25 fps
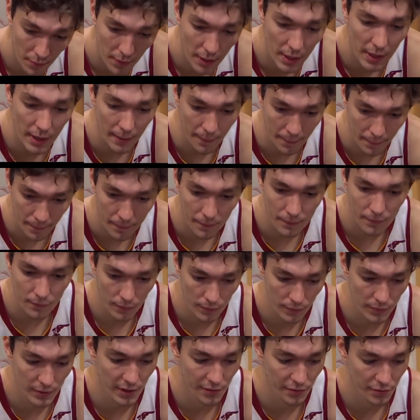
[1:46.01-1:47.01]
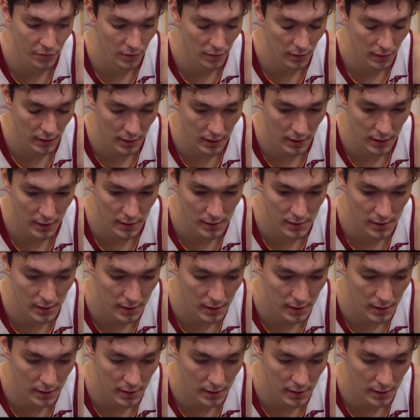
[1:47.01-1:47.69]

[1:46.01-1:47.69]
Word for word: Yeah, definitely it is.